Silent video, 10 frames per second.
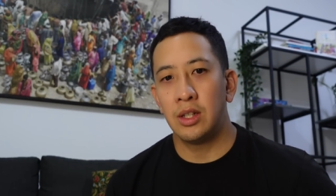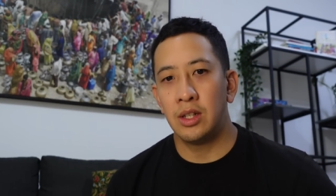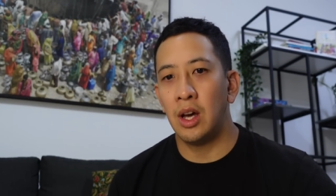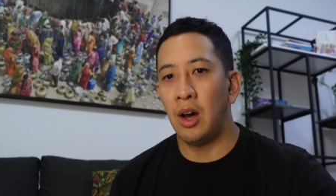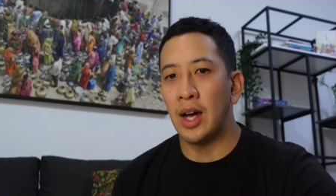
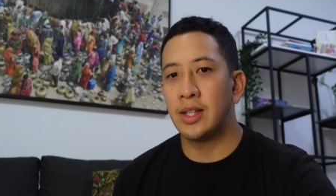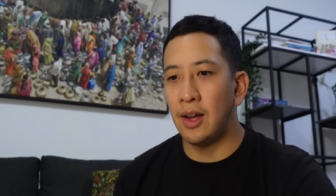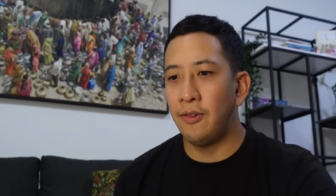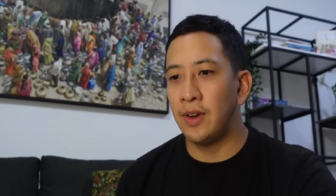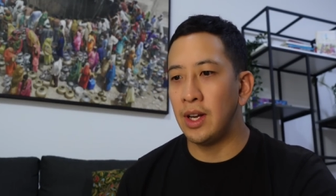differently? No, I
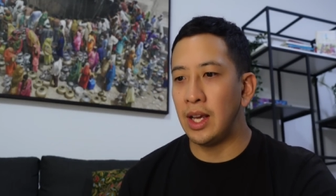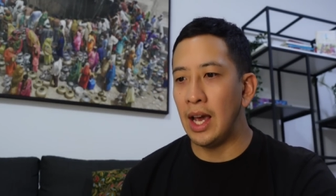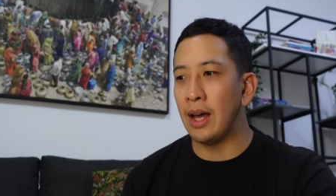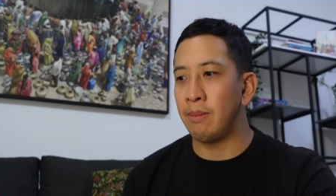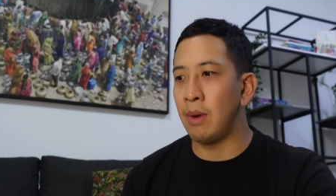definitely think?
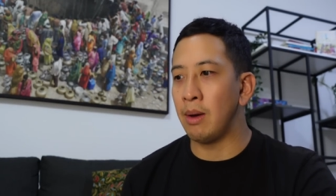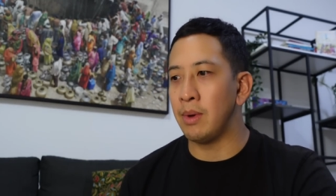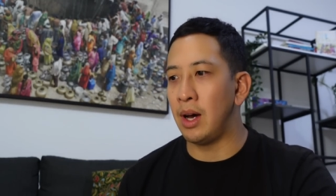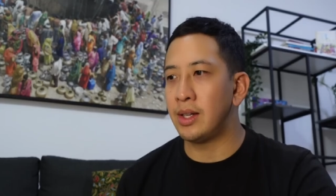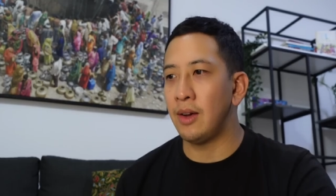had my,
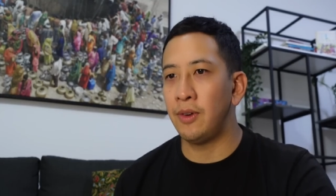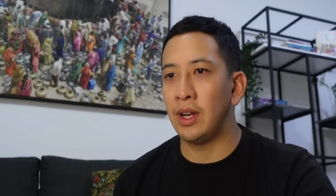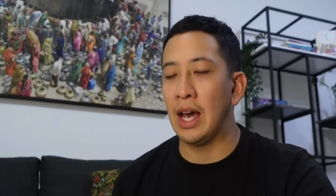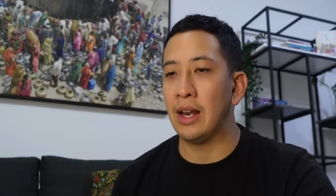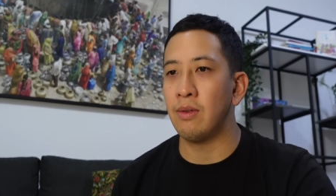I
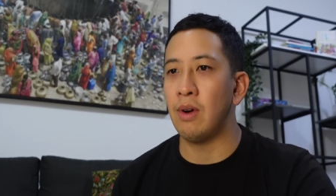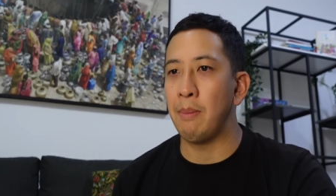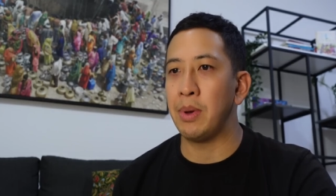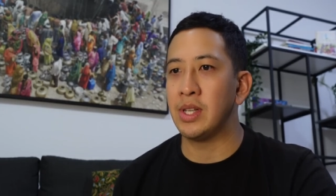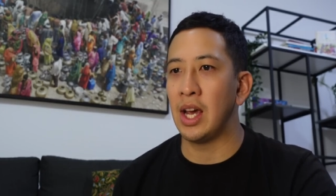definitely had a
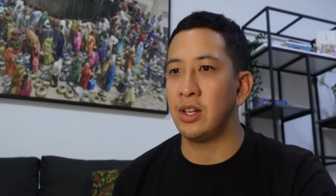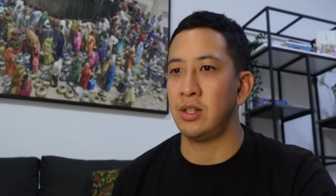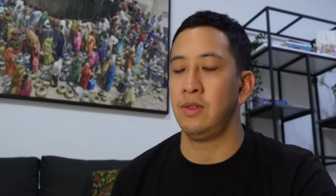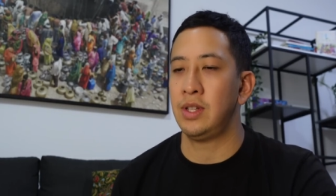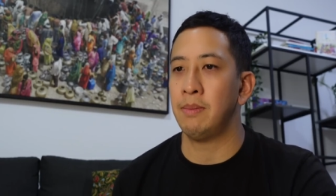reputation
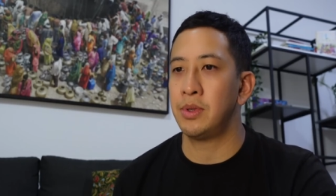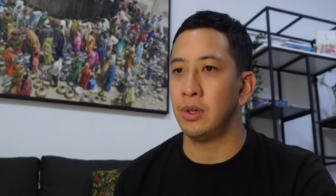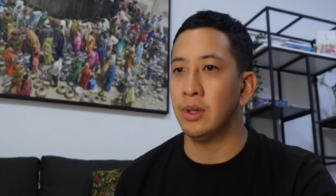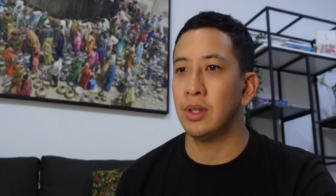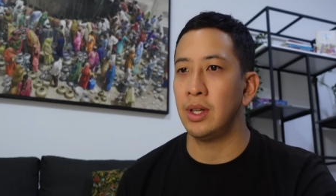of some
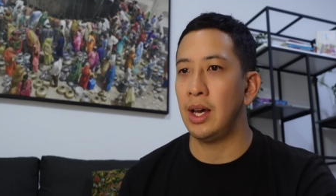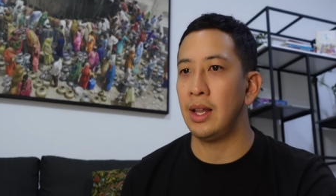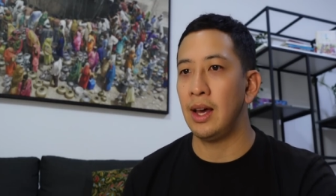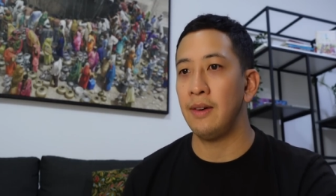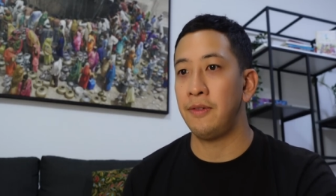sort at
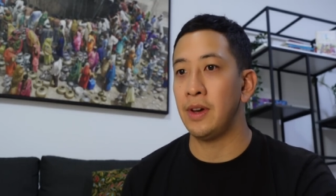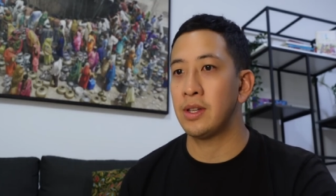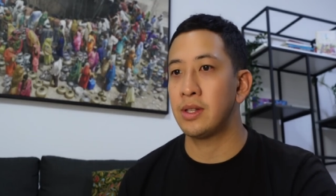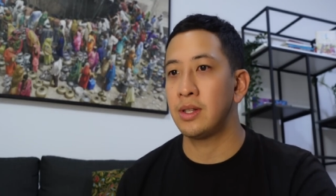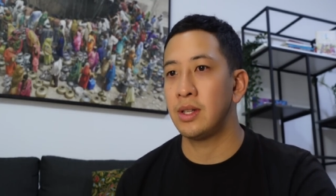that
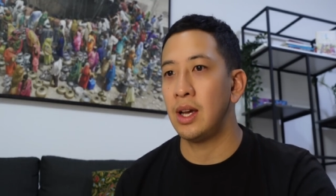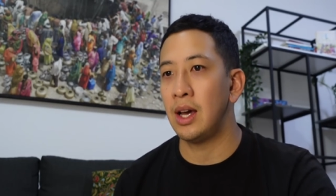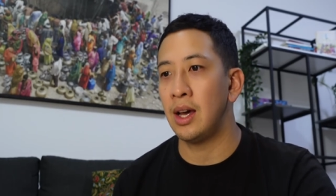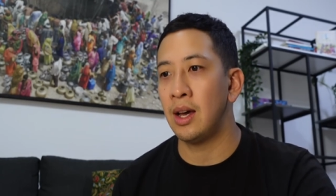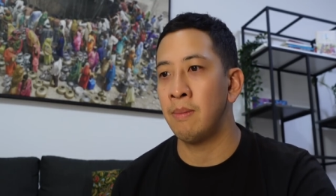first
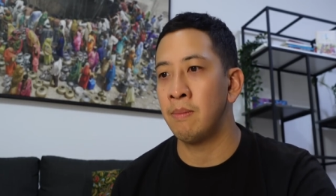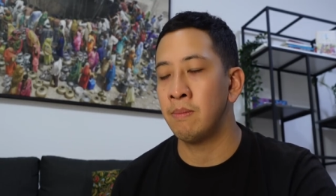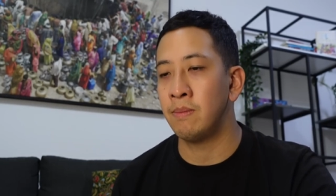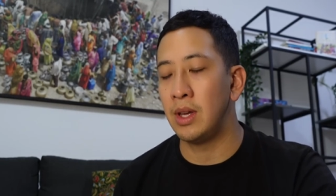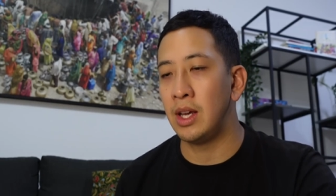
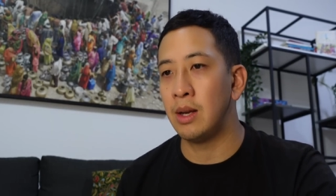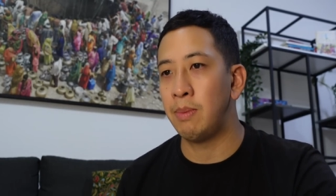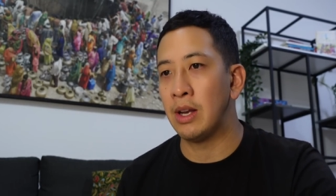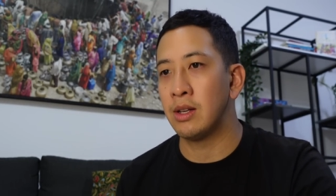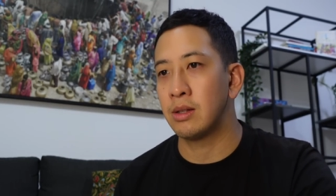um,
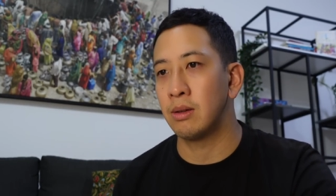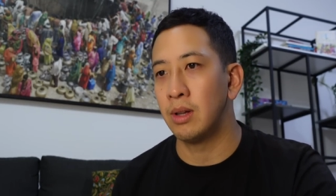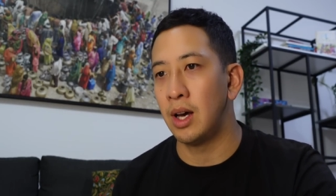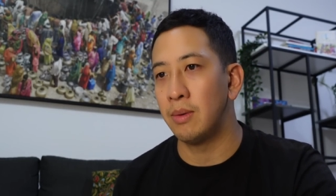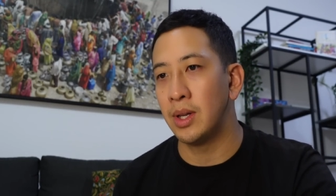independent school
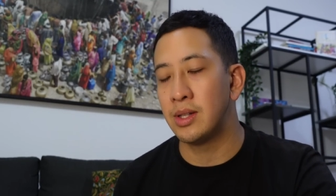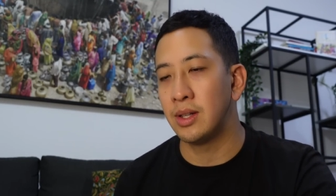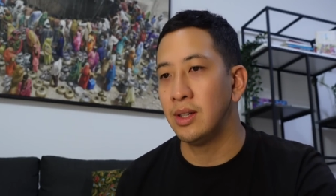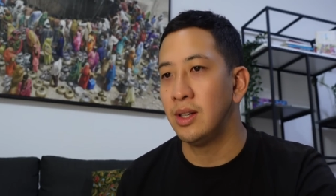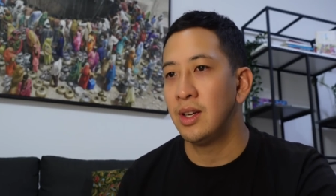that I went
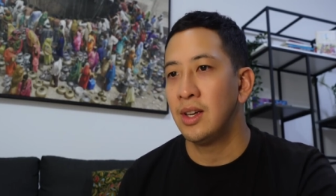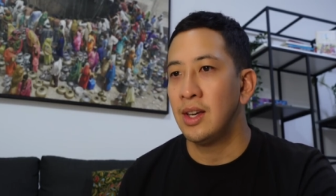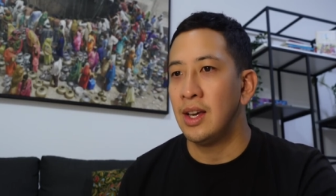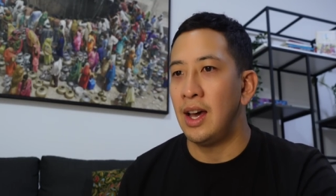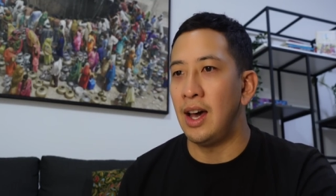to.
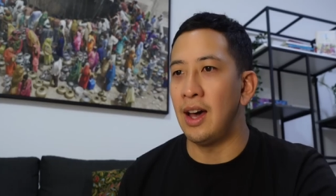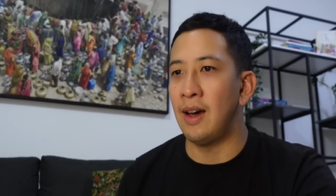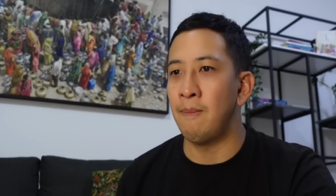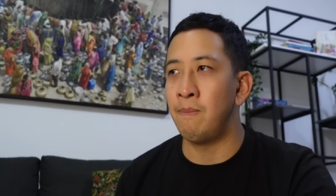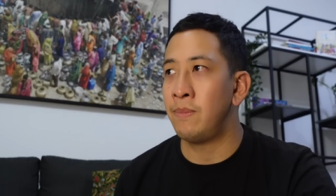
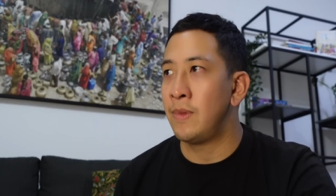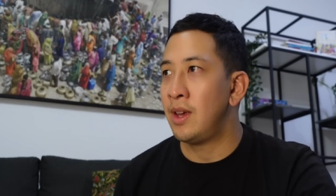Um,